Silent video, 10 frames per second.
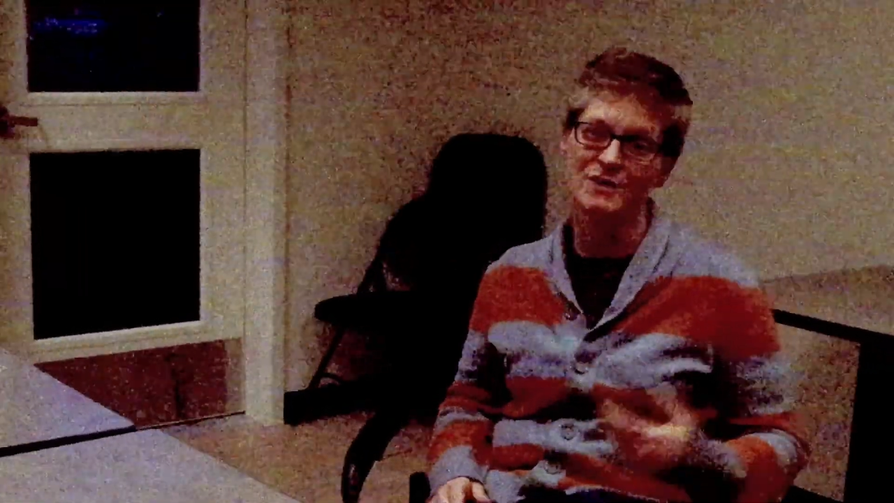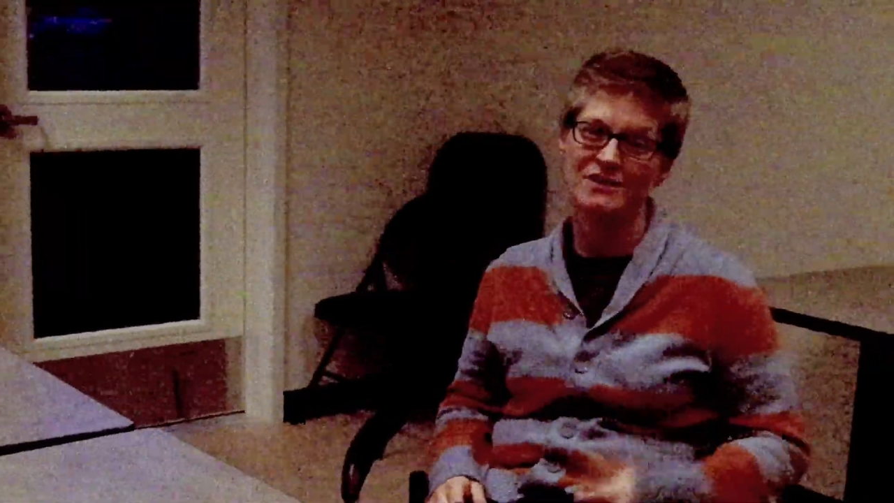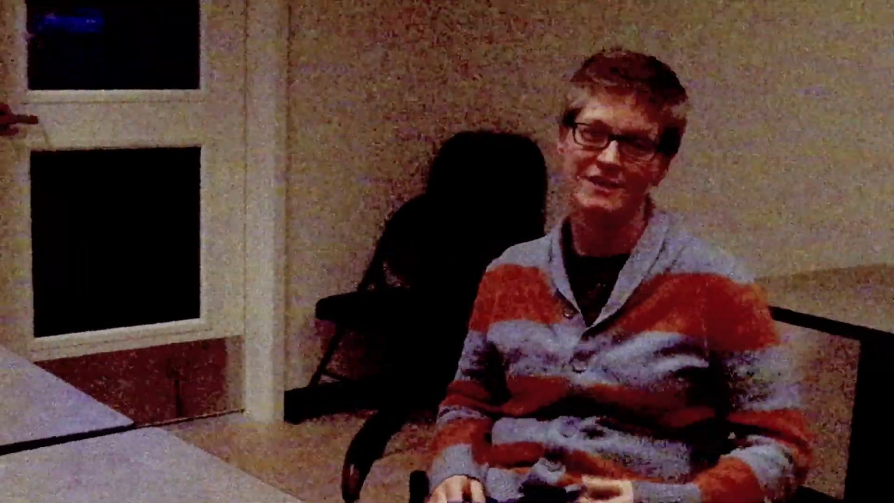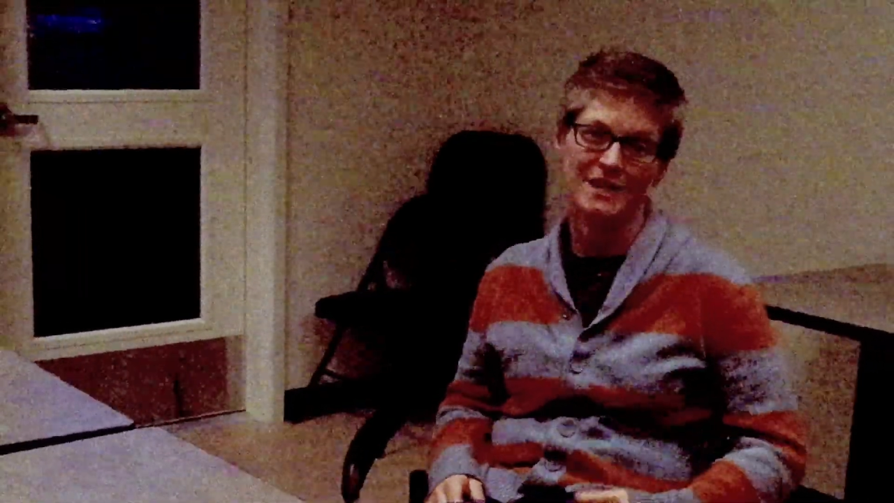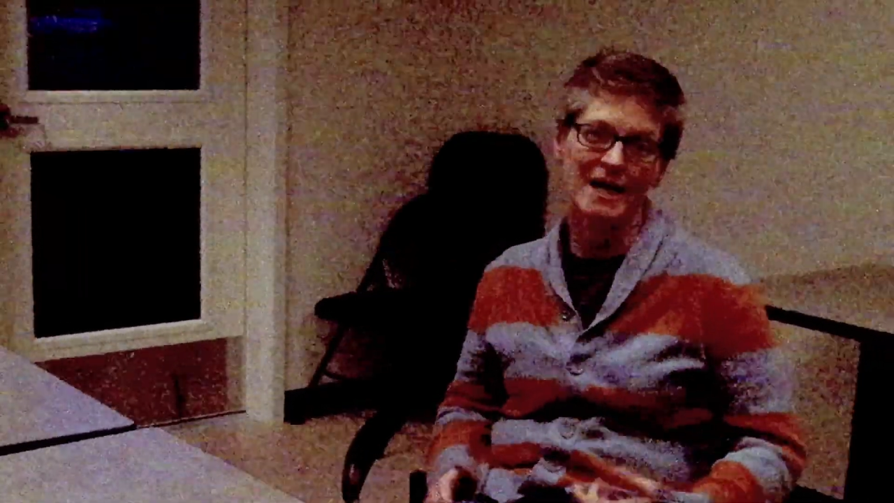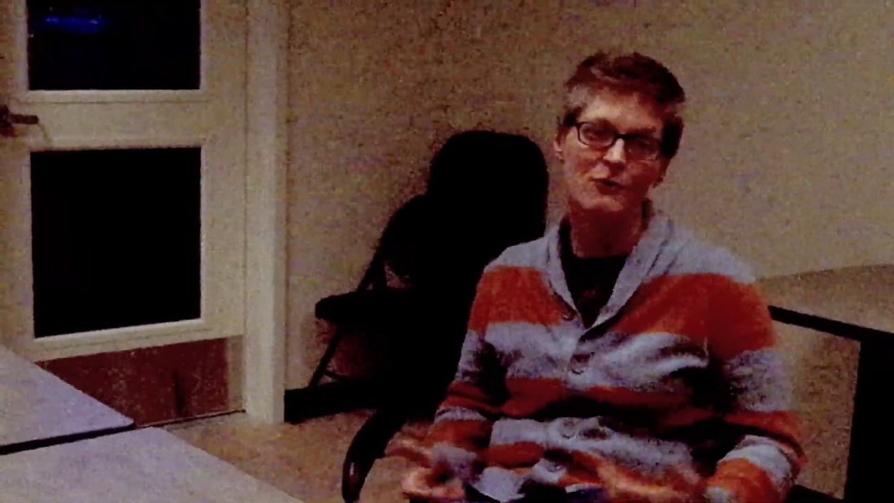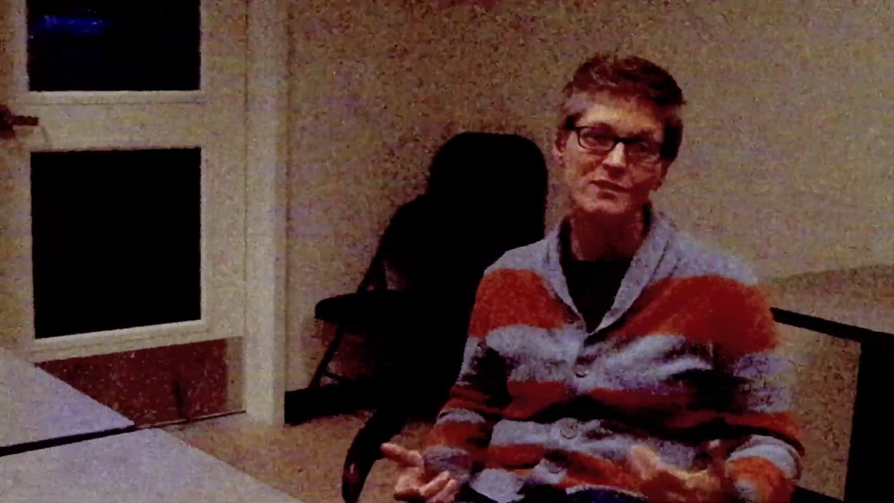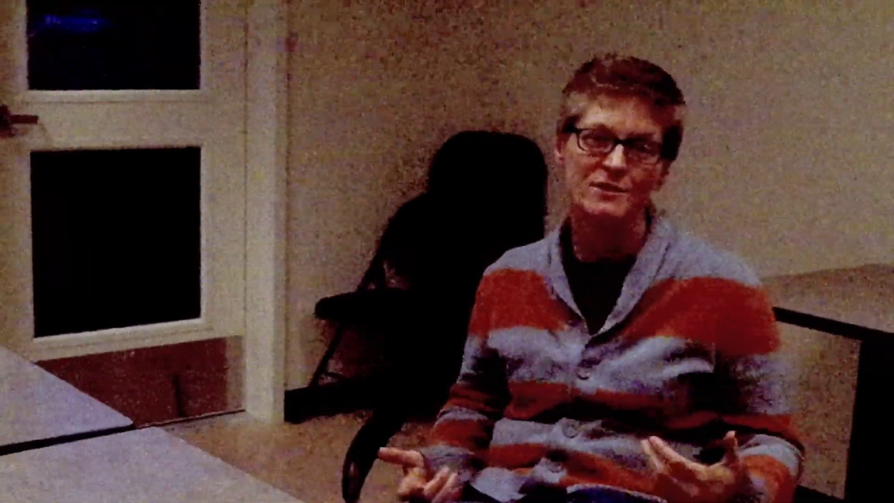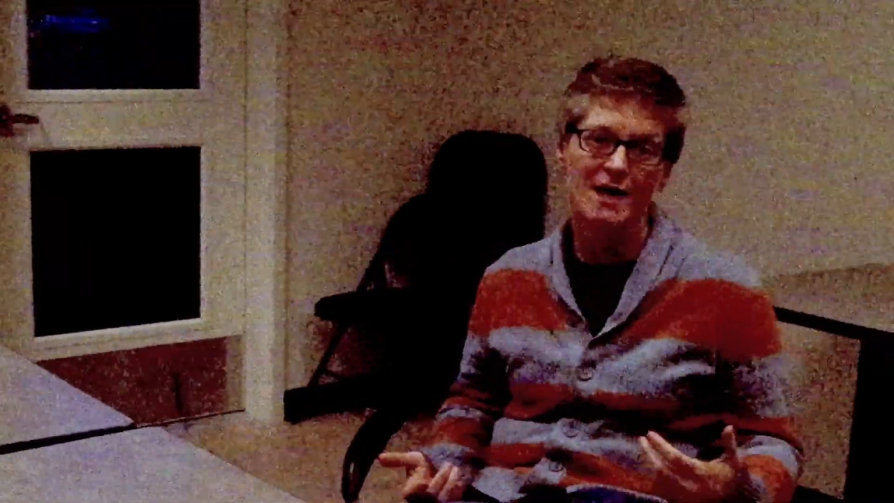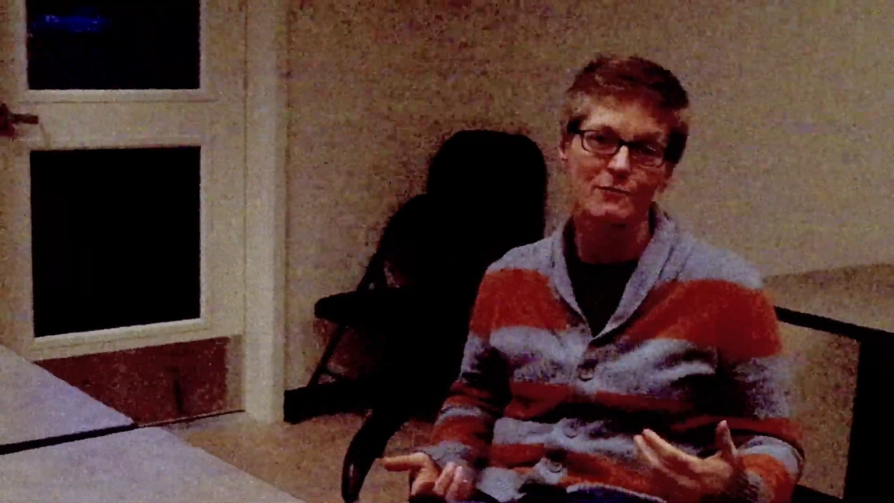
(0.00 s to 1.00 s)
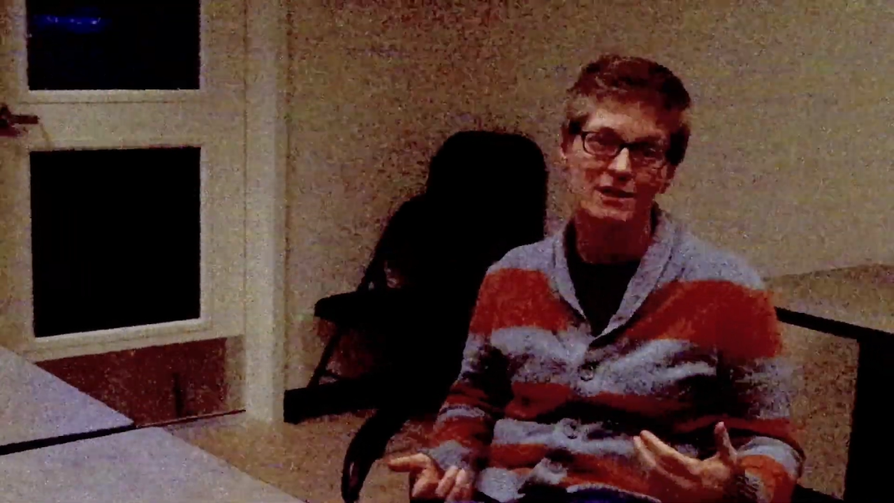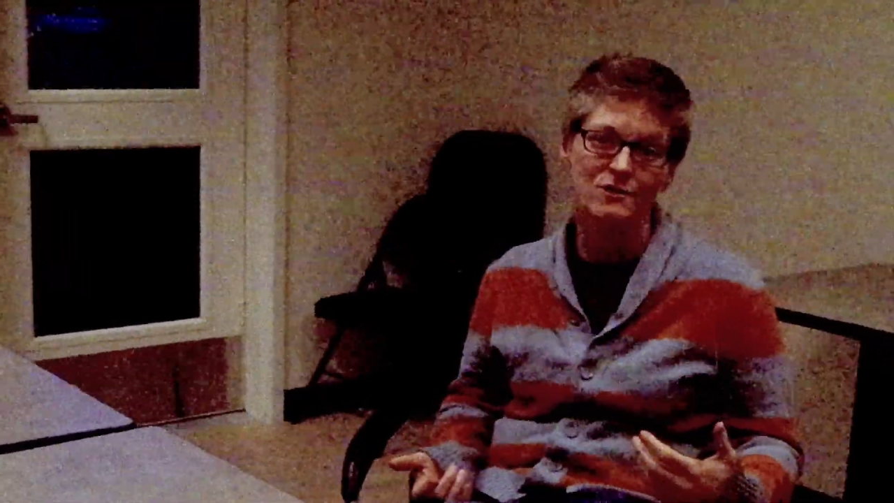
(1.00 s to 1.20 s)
about the language that we